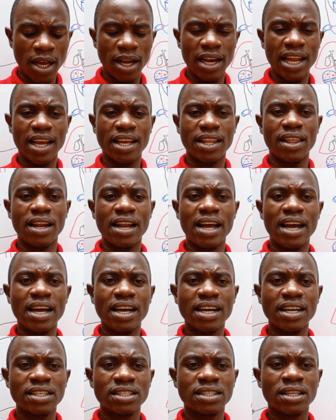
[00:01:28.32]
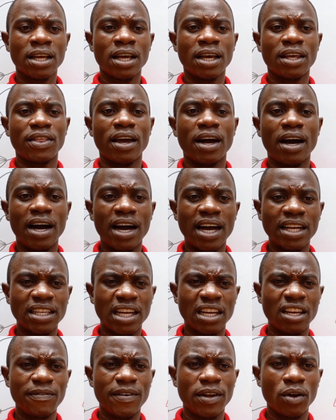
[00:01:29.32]
like the lungs, the heart,
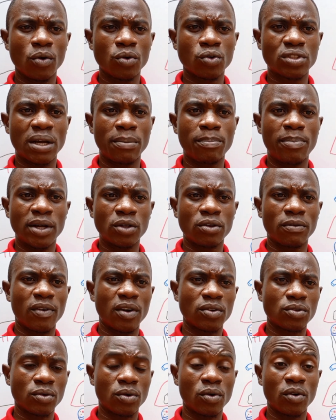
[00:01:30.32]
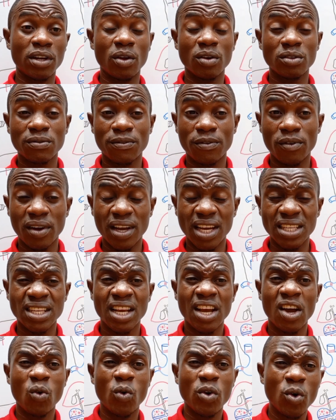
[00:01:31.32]
and even also some part of what we call the esophagus.
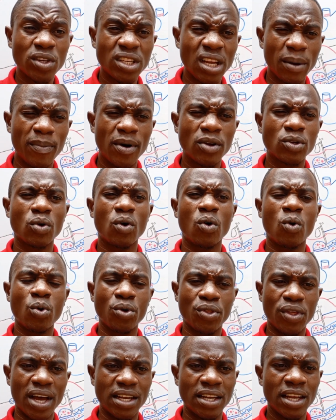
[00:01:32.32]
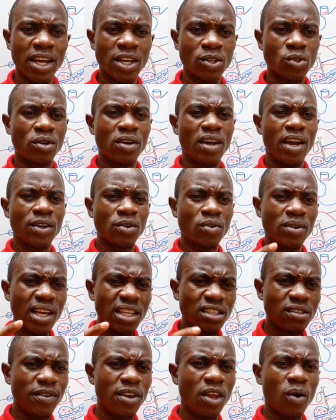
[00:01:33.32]
We looked about all that. So now in
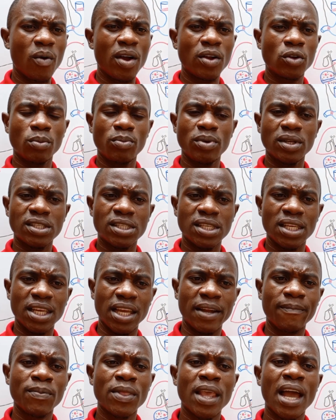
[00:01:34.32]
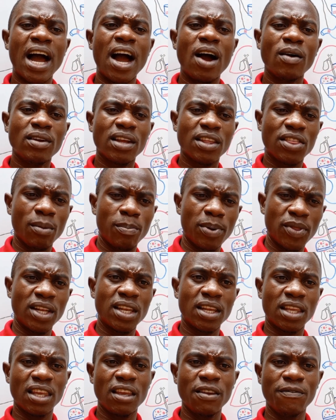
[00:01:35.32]
today's video, we're going to be seeing how the
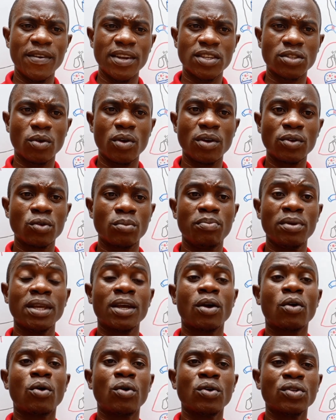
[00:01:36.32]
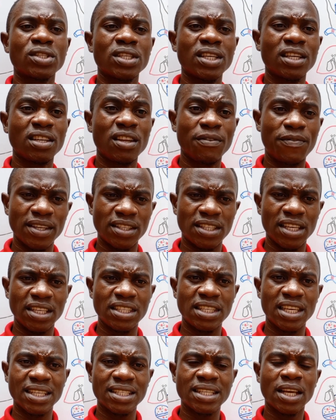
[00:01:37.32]
sympathetic effects going to be causing different
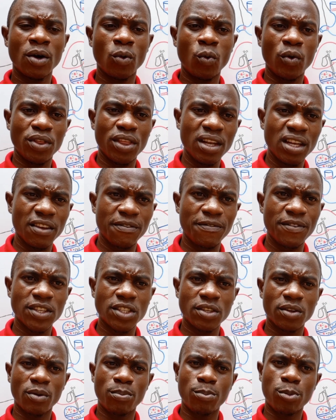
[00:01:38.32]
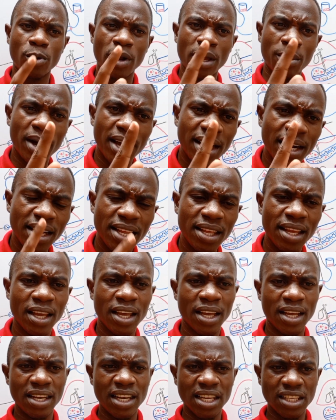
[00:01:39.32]
changes within the visceral, primarily
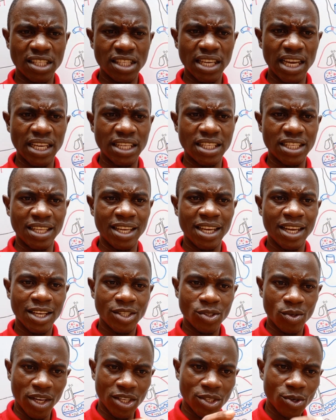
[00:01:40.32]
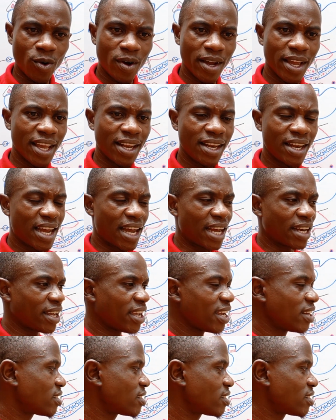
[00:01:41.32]
the GIT. So let's go ahead and get